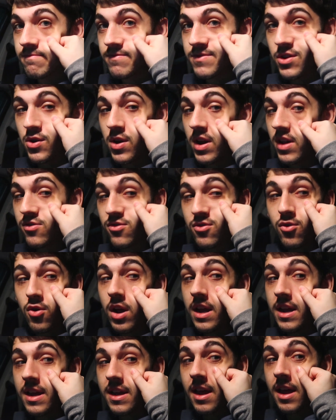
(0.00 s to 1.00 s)
Your hands look
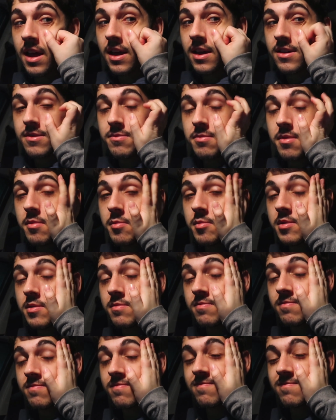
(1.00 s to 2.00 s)
like ice, baby.
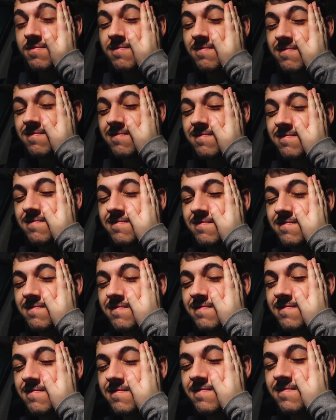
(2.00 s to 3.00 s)

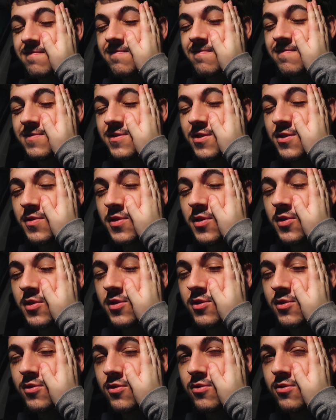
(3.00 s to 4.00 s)
hmm they're very
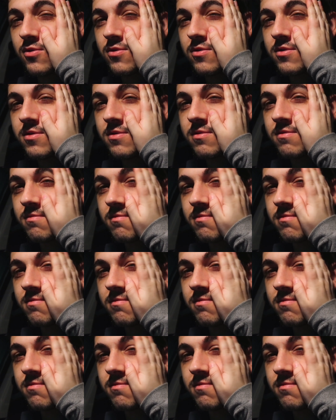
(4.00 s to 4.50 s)
cold.